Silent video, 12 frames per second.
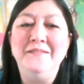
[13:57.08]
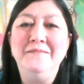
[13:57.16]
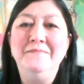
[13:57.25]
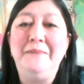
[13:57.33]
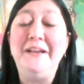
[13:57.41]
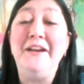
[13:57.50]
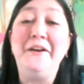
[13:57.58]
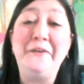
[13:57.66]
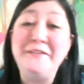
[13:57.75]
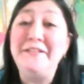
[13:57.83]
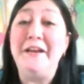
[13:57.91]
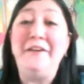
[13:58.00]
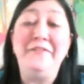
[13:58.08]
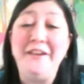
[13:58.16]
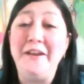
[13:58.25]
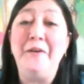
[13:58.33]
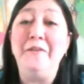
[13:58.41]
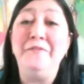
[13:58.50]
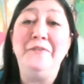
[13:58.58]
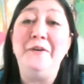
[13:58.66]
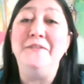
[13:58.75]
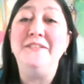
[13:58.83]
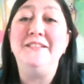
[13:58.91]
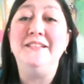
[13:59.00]
my younger self and younger
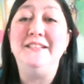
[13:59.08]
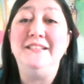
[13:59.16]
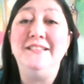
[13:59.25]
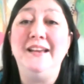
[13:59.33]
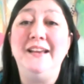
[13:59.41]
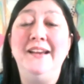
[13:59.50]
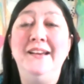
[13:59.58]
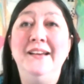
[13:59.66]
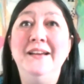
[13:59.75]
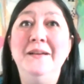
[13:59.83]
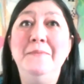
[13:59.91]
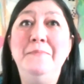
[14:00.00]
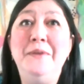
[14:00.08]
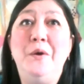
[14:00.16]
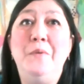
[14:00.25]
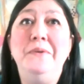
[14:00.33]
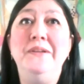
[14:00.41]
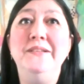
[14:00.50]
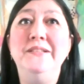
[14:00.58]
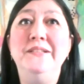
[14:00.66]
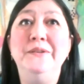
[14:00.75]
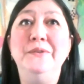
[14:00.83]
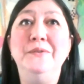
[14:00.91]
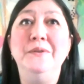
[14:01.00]
folks, to just say, be open
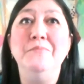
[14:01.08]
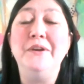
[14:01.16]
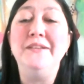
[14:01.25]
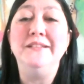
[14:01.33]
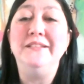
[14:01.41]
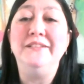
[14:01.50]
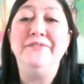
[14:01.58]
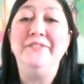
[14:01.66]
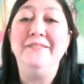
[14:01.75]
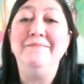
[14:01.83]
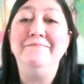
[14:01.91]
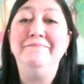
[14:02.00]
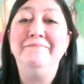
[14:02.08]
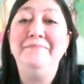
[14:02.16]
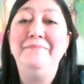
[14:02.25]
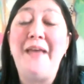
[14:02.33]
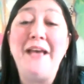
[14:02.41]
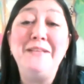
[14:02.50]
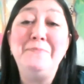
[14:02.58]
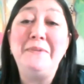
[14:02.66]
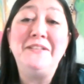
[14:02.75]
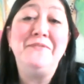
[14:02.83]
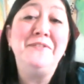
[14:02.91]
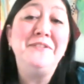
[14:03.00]
to embracing different
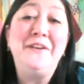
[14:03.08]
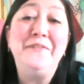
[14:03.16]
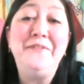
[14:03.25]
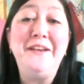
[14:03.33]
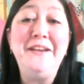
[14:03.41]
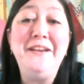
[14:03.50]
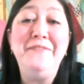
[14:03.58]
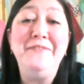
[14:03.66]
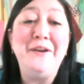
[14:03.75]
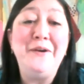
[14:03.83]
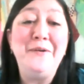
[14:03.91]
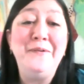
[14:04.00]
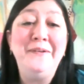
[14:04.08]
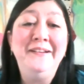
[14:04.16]
aspects of yourself you didn't even know